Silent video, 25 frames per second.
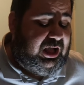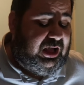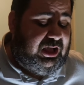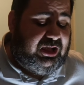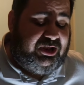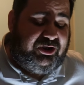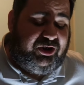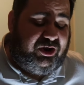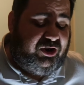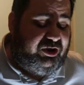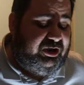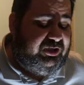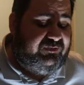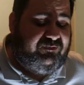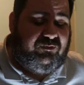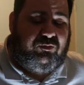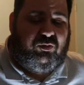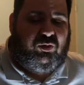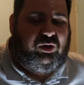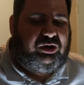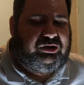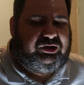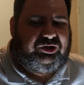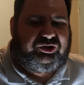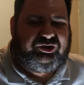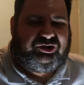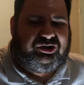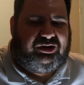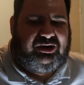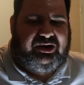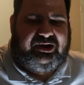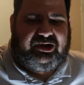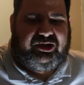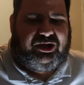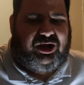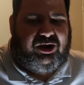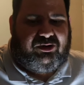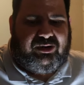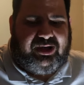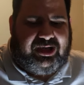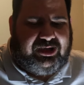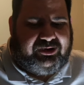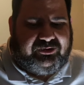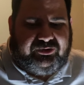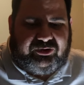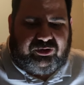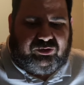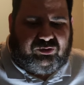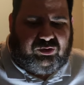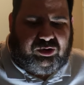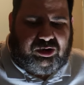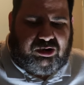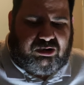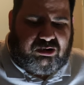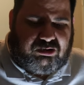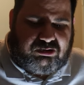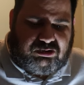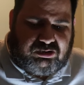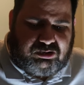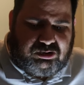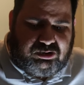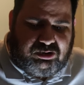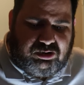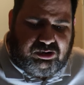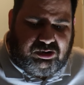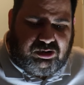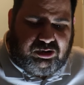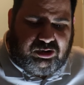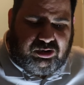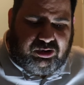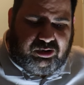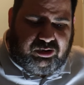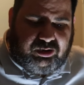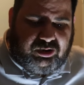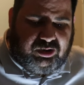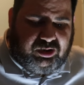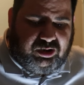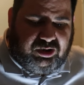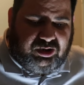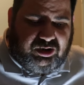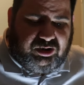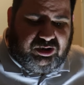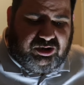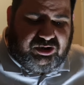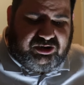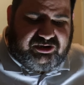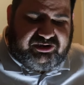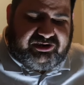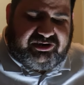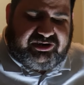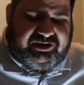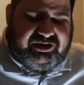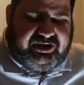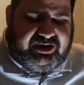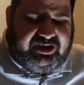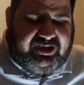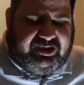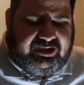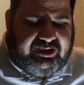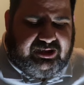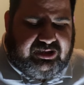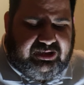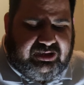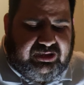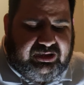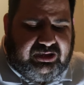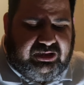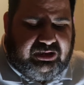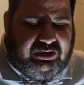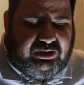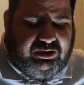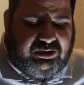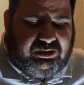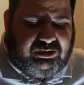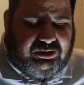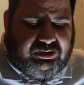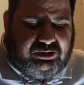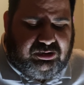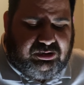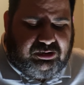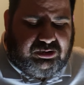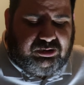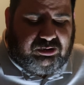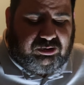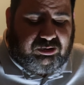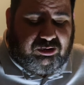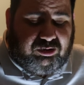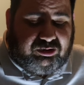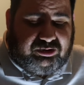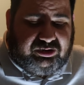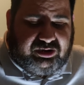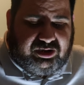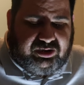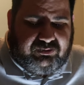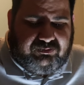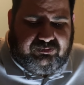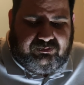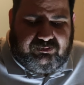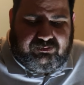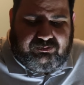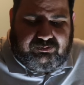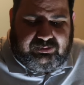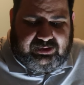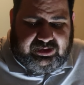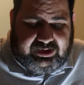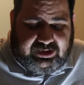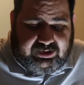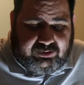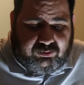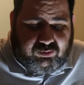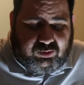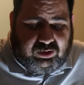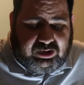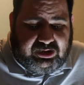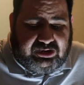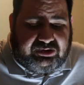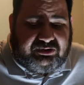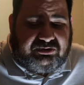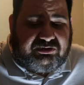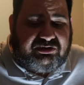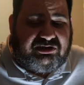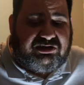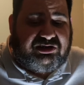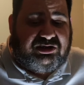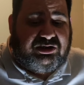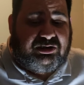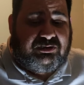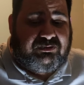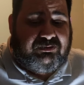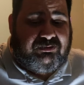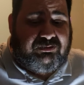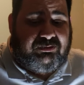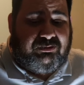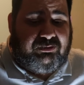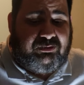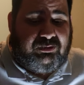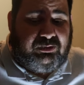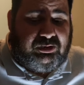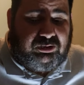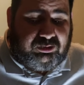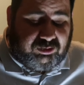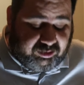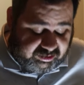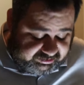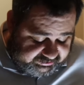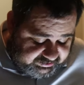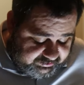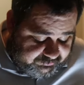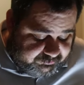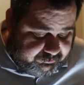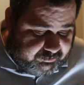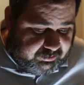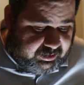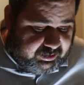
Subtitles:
I don't even want to try to go out in the world. She looked at me once, looked at